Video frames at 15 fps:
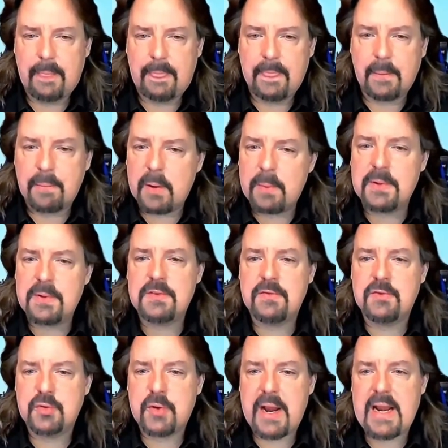The purpose of
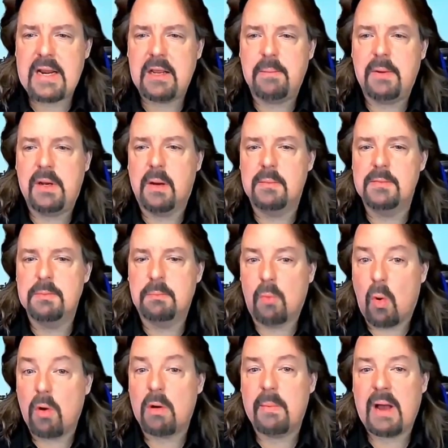training becomes
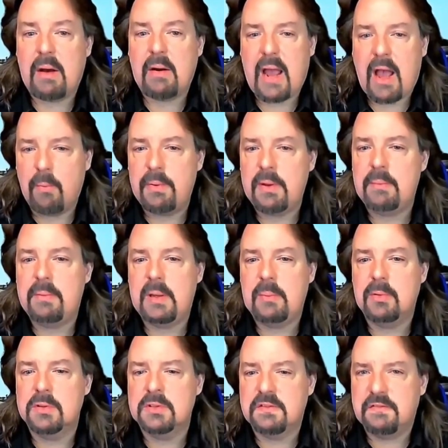more about helping
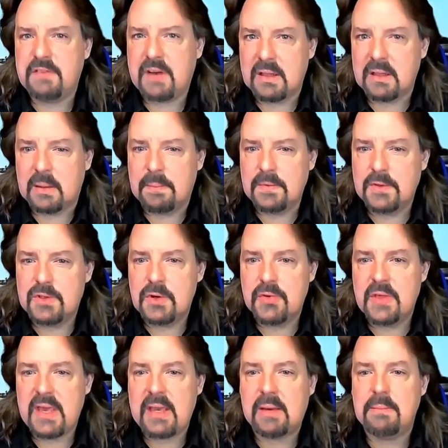people develop so
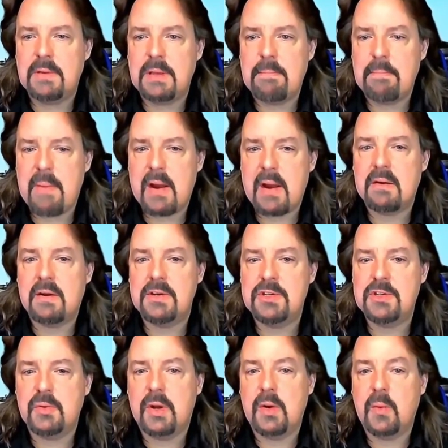they can be better at
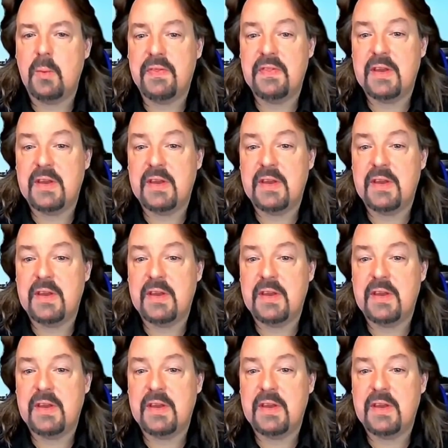doing what they